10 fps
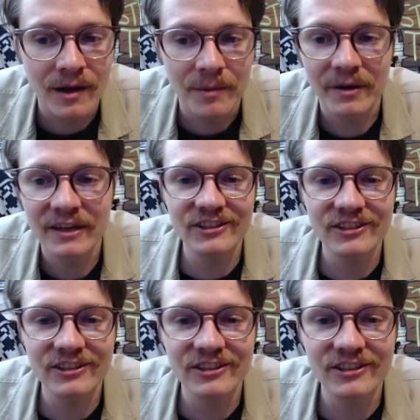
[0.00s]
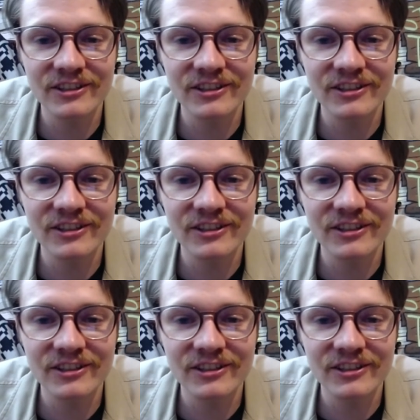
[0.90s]
But it just seems to pop
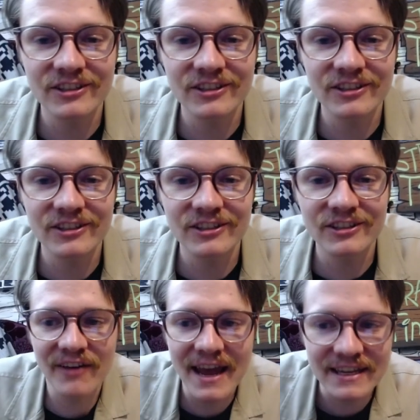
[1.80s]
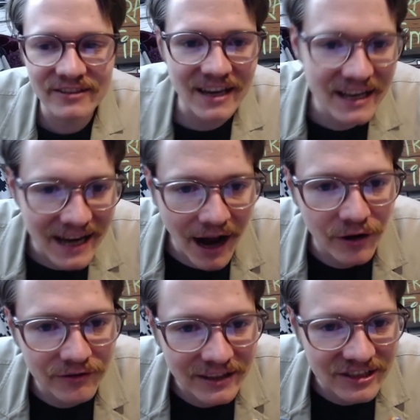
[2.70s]
up and phase in and
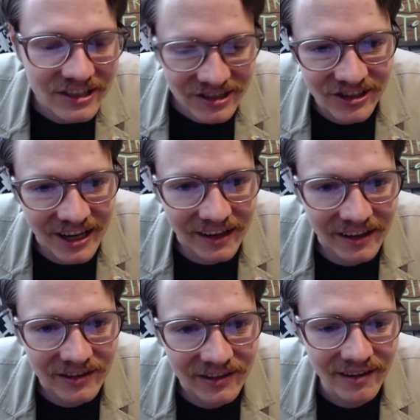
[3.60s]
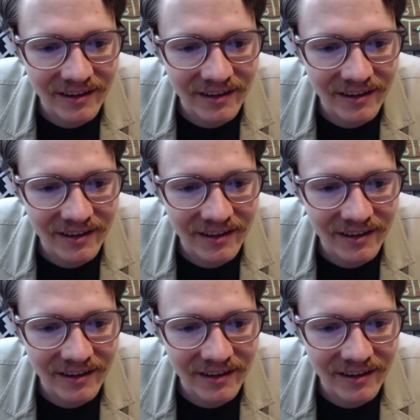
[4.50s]
out of existence.